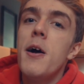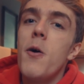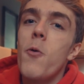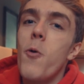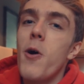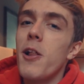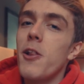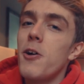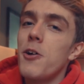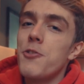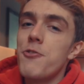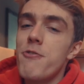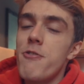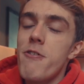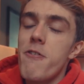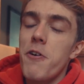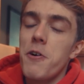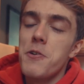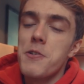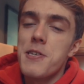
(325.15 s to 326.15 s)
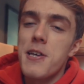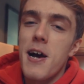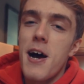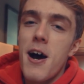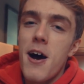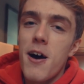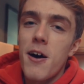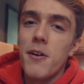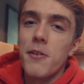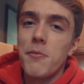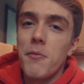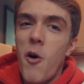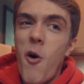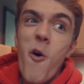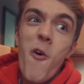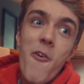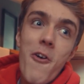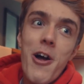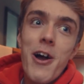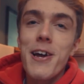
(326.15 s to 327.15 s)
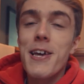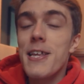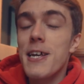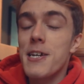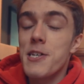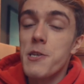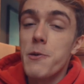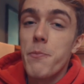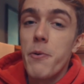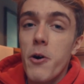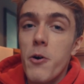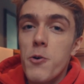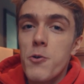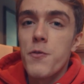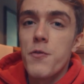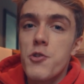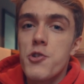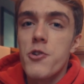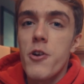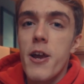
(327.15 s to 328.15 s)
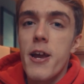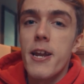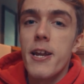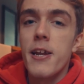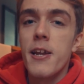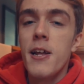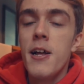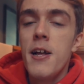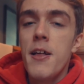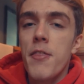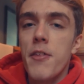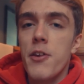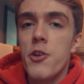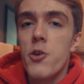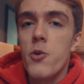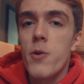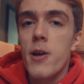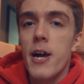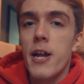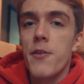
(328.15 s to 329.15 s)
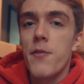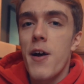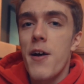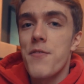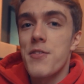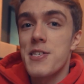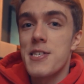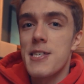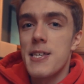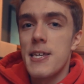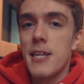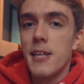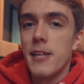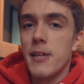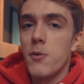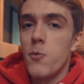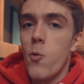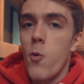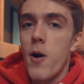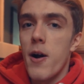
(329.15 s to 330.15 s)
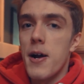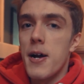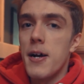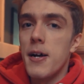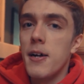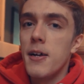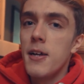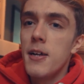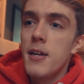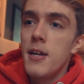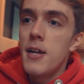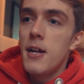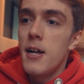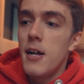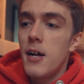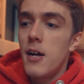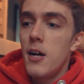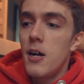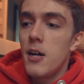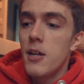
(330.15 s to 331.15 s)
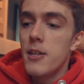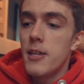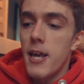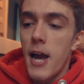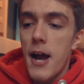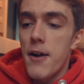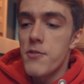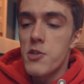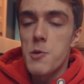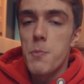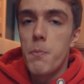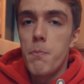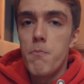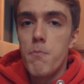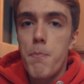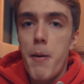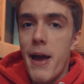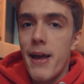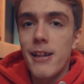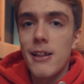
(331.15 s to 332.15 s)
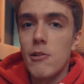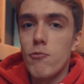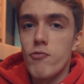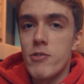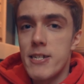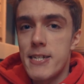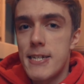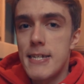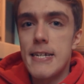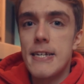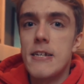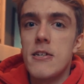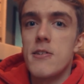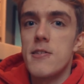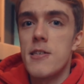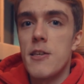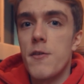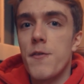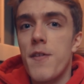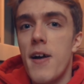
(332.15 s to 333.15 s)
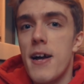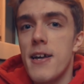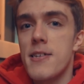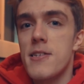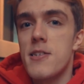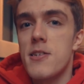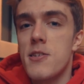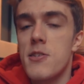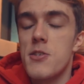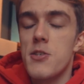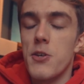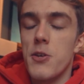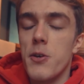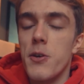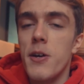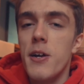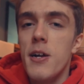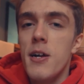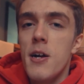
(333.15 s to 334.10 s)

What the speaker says: While ordinary rollers are alright, I suppose, for training, they do kind of have a ceiling where you're having to pedal ridiculously fast to